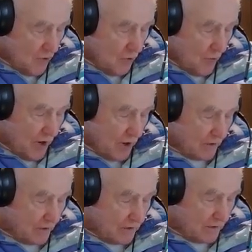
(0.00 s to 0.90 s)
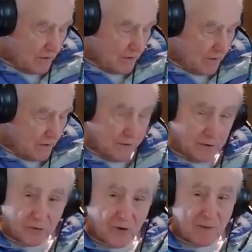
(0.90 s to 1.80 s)
where
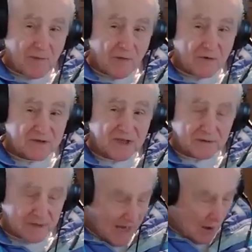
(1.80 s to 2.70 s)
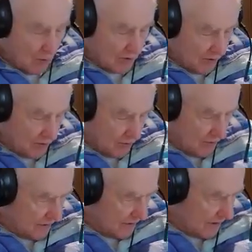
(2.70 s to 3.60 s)
your grandmother says, How old are you?
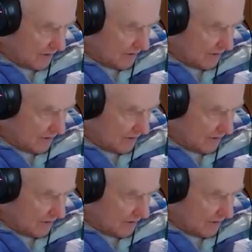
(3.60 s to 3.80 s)
Uh, uh,